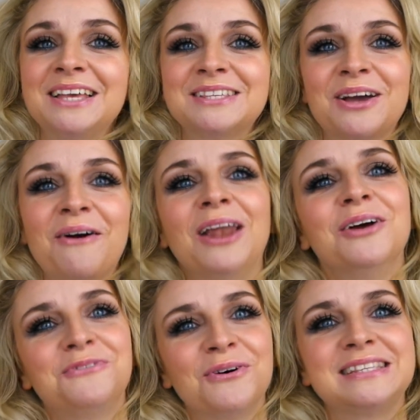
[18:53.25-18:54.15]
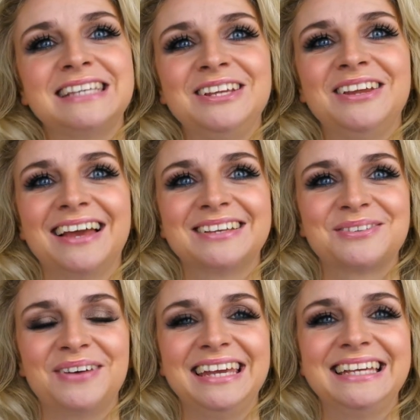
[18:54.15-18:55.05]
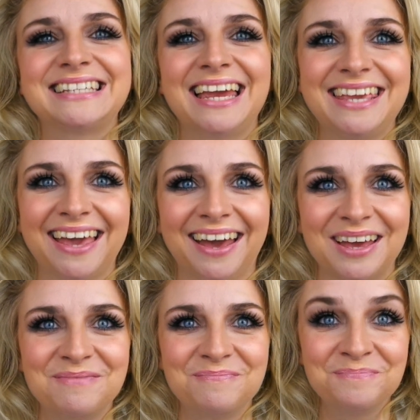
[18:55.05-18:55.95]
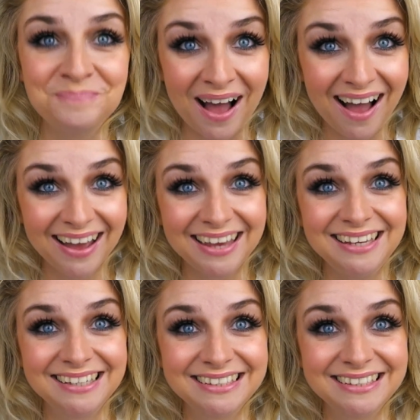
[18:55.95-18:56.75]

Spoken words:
So I look forward to seeing you next week. Take care. Bye.